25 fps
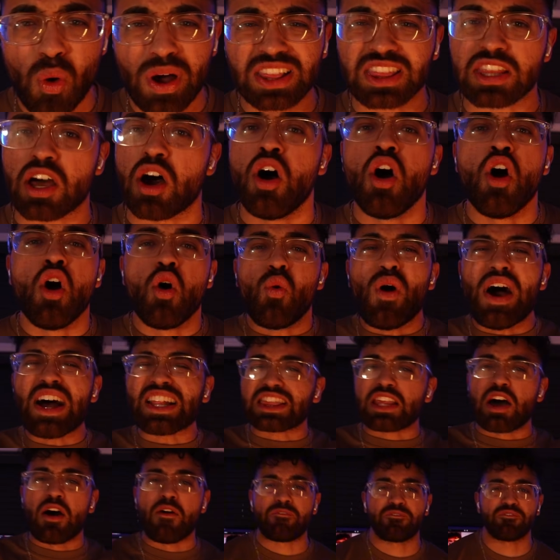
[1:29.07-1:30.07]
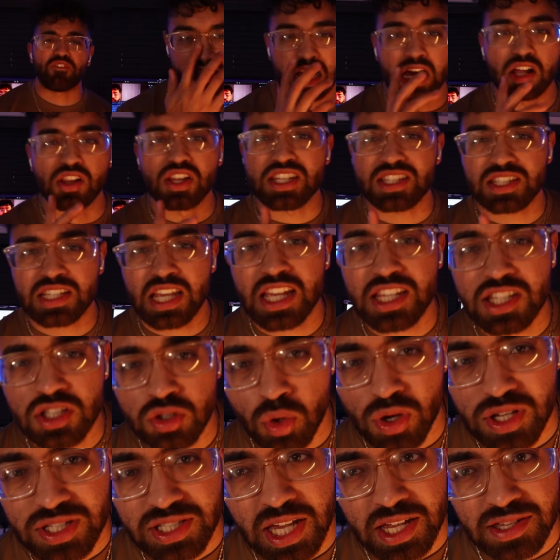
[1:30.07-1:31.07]
What the? Now let's test
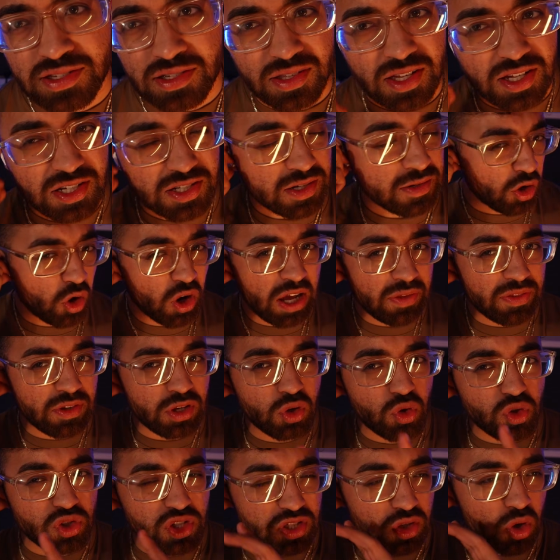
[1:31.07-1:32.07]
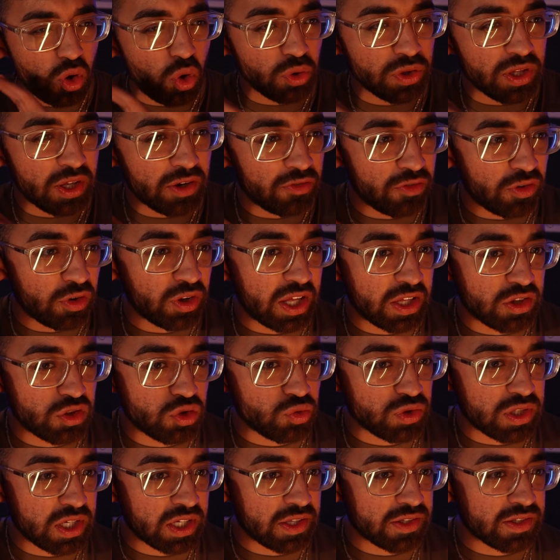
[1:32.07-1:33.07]
noise cancellation. All you have to do is just hold it for like
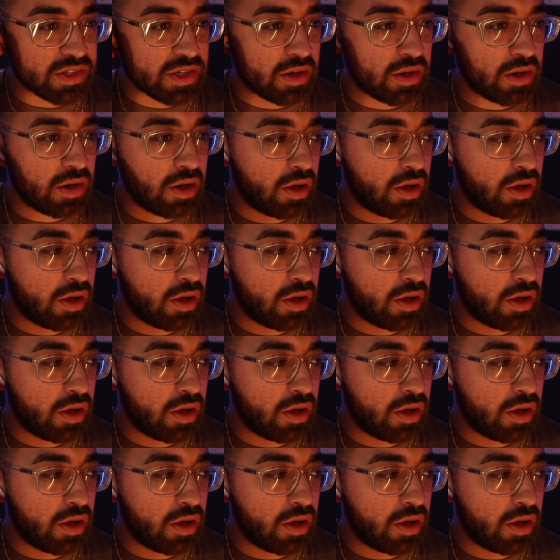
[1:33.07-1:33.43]
2 seconds.